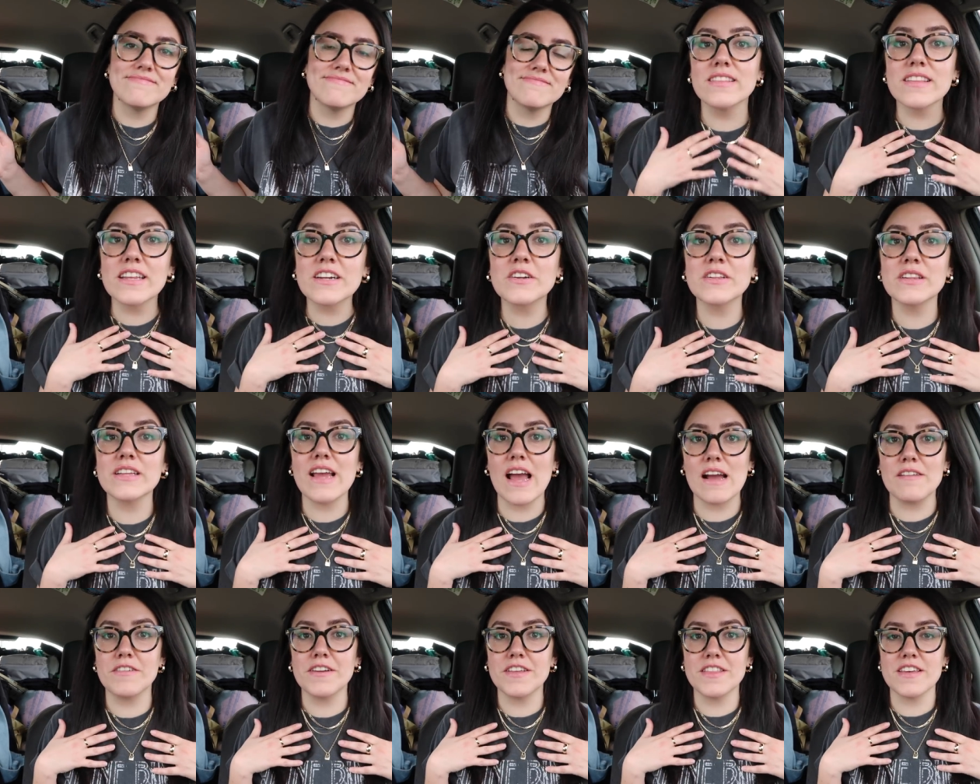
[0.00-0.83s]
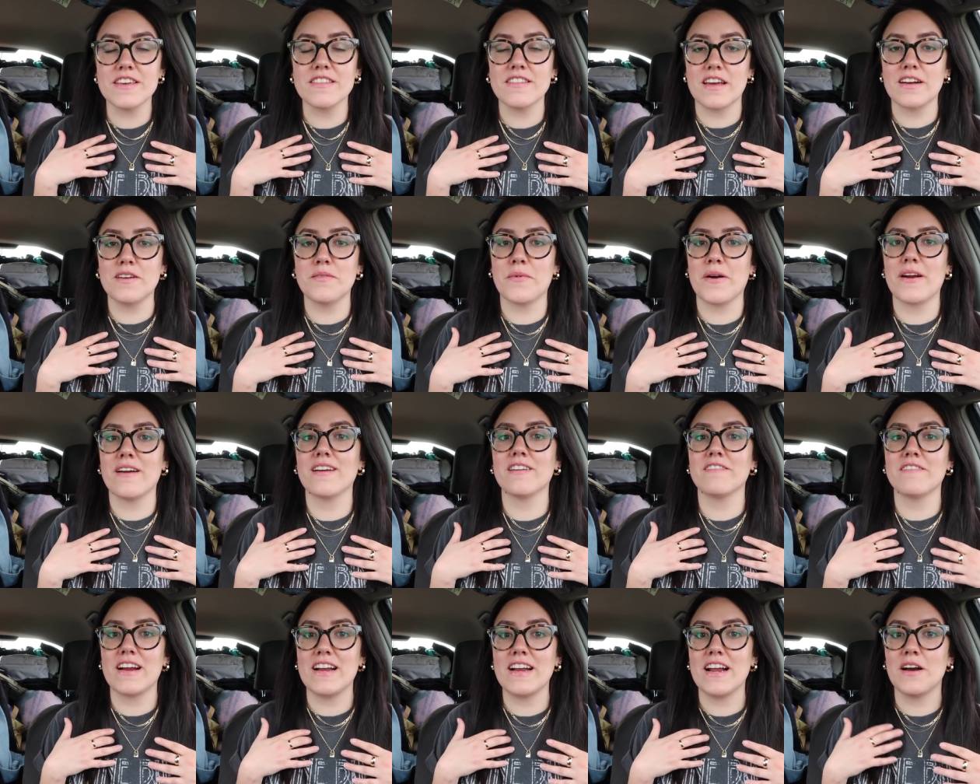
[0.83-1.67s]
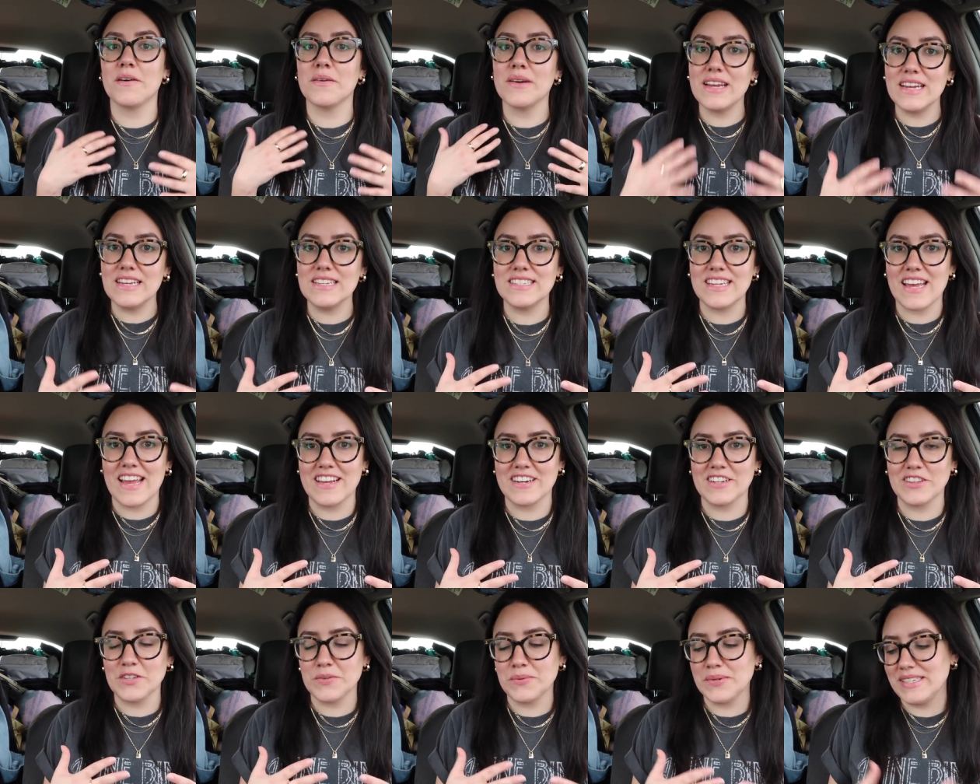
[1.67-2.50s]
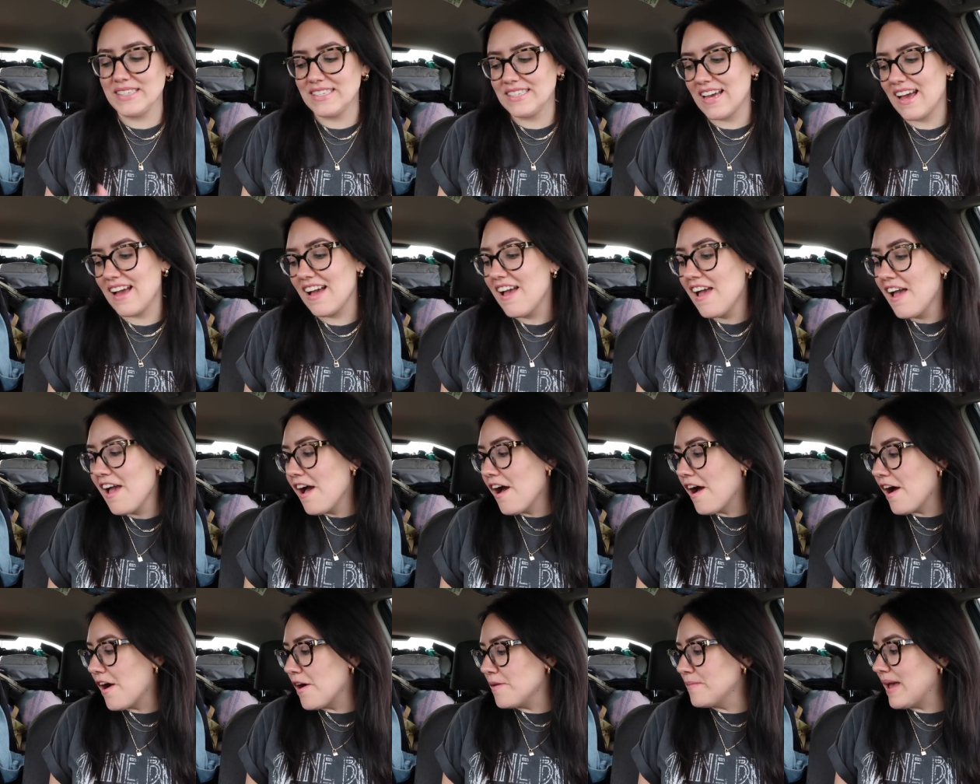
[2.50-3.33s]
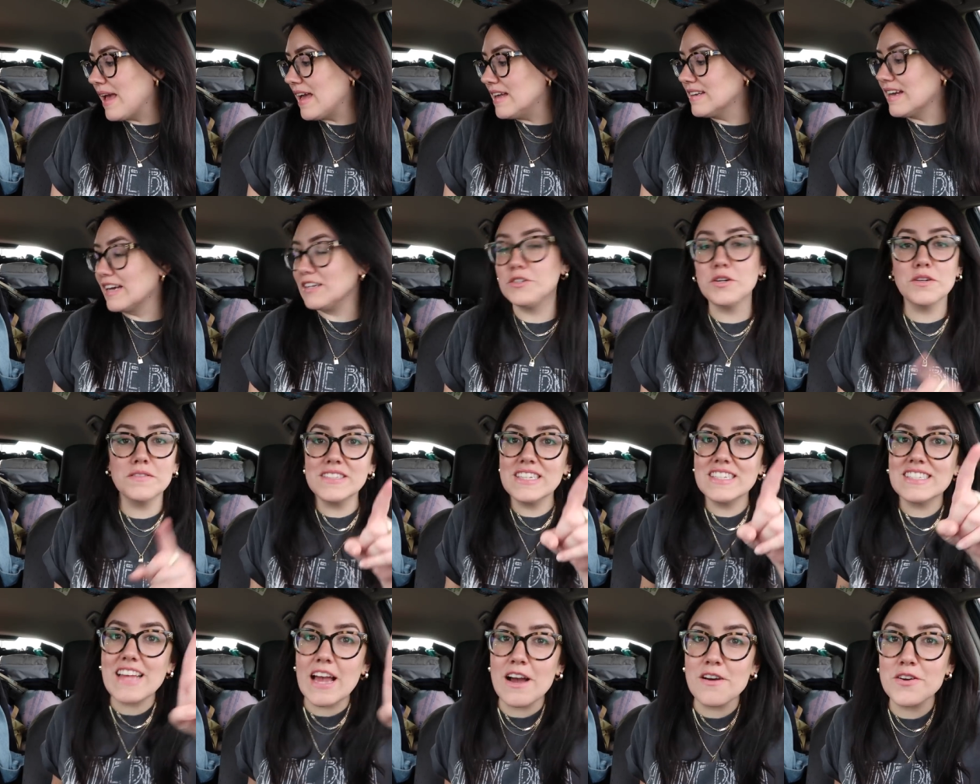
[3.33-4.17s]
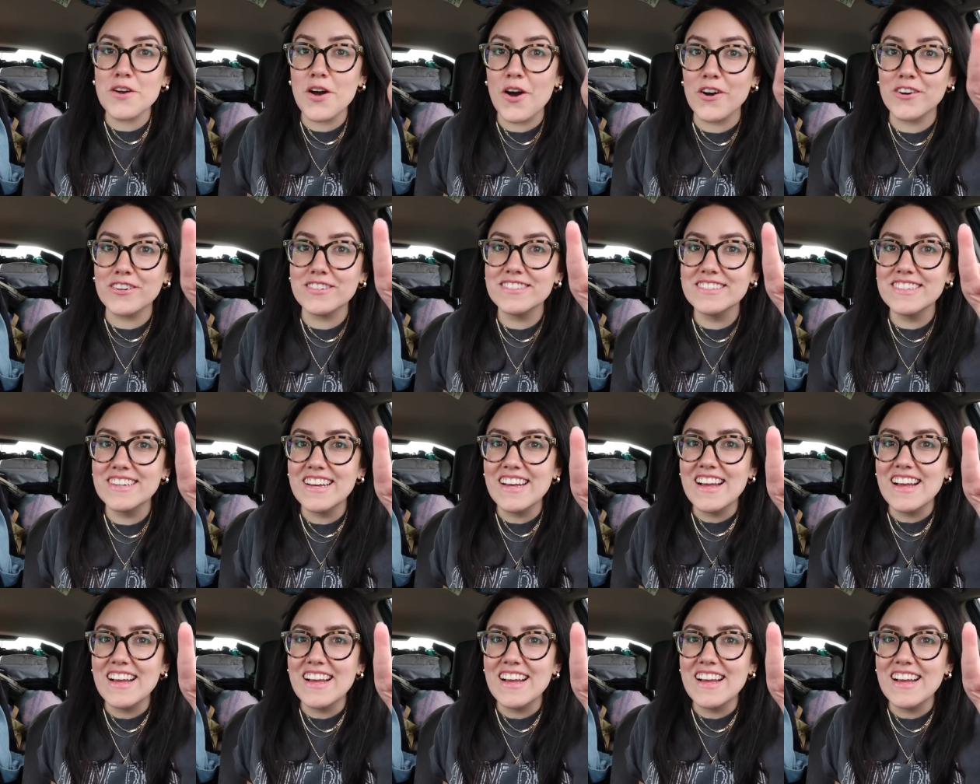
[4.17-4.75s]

Literally everything that I'm wearing right now is Ana Luisa. And I do have a discount code.